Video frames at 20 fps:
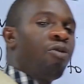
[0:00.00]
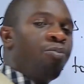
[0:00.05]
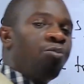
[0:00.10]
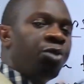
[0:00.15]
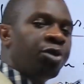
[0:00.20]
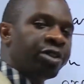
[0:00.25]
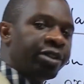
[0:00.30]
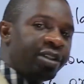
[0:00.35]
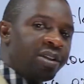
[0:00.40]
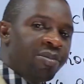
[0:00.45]
of
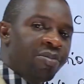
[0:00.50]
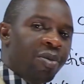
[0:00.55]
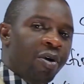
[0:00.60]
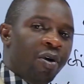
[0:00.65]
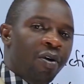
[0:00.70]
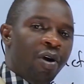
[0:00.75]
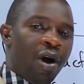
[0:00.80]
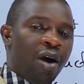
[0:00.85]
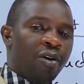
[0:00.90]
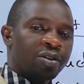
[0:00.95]

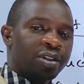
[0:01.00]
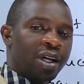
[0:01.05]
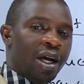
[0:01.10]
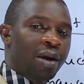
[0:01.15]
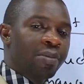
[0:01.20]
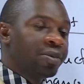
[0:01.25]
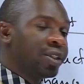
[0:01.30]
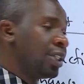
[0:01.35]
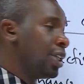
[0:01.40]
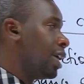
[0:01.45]
possible
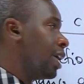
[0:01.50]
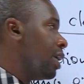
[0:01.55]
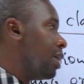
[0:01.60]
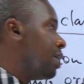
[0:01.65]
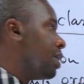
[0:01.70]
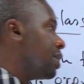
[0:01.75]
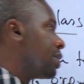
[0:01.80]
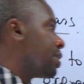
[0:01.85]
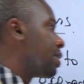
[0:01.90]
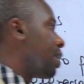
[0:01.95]
outcomes
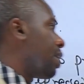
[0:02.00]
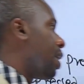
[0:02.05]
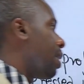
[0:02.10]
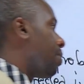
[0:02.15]
in this